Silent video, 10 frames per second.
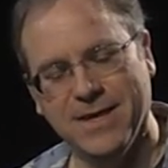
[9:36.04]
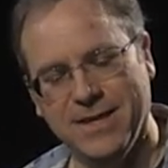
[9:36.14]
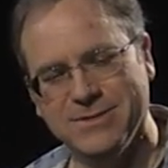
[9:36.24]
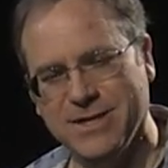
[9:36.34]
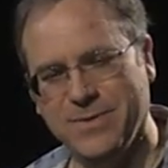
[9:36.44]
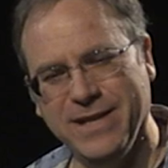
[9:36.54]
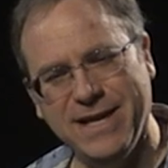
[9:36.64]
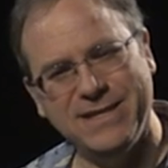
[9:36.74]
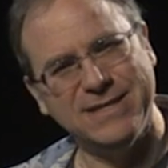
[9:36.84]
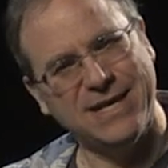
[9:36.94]
I was like, well,
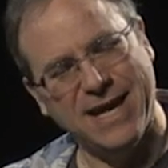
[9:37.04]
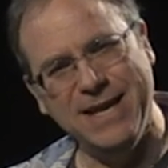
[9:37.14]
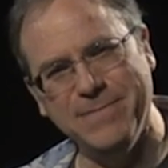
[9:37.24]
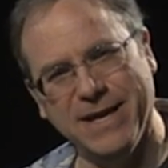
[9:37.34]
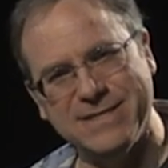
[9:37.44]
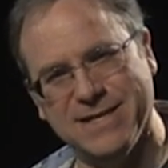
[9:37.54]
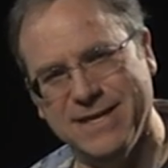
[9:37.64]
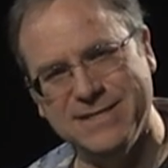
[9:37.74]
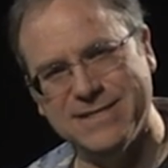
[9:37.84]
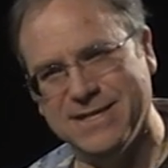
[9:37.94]
that kind of makes
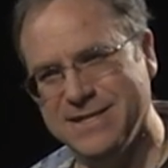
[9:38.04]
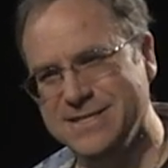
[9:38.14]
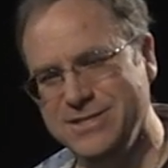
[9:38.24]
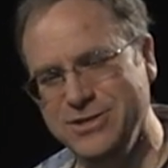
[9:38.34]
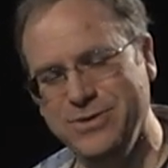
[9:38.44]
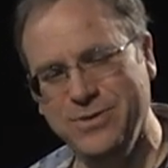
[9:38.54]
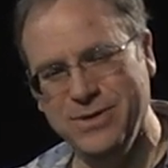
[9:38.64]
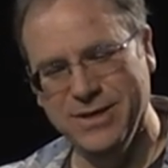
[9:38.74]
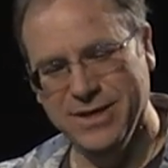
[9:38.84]
sense because you